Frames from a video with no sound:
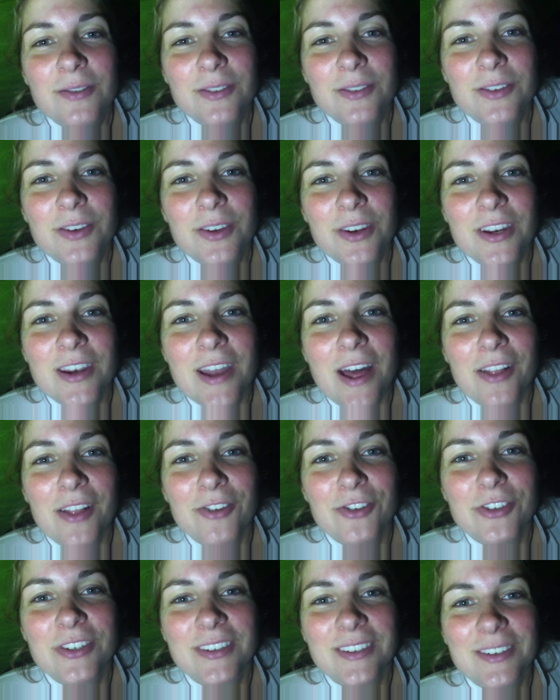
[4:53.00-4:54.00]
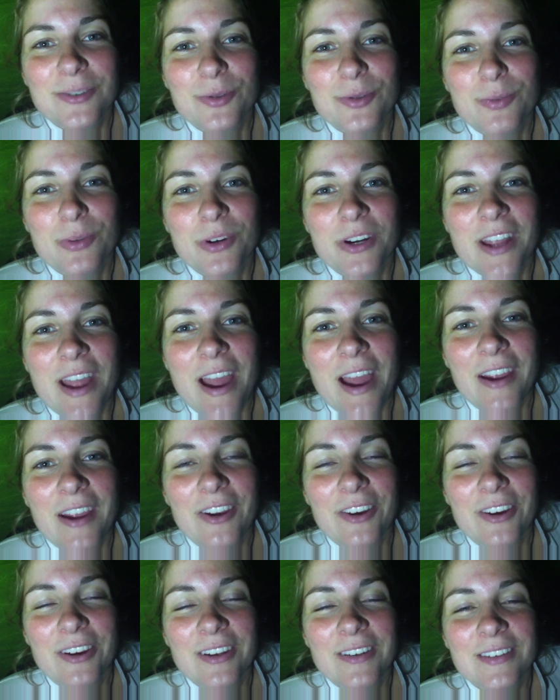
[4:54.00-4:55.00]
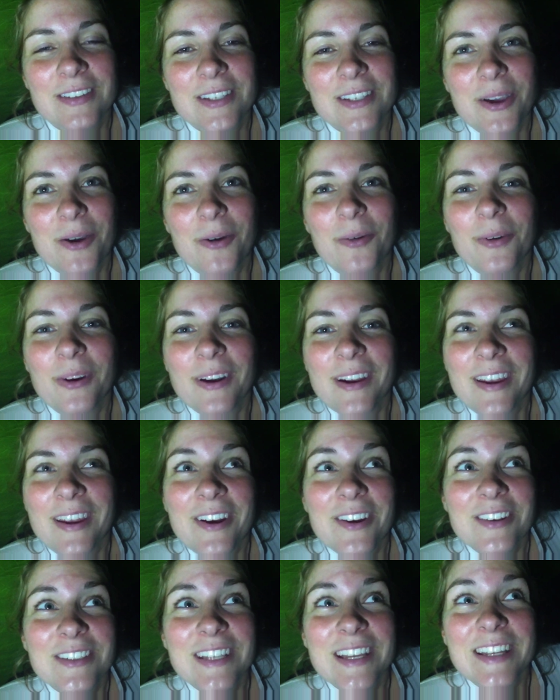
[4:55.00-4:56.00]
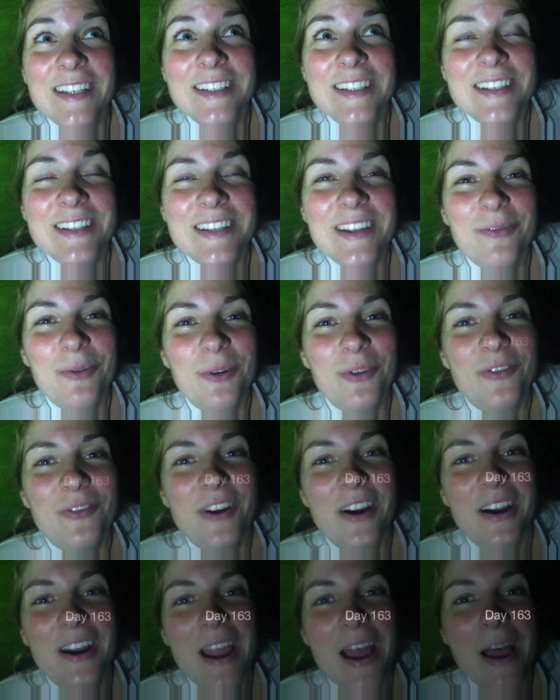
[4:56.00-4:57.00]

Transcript: it's a good analogy. It was pretty accurate. So we're in our tent and we're very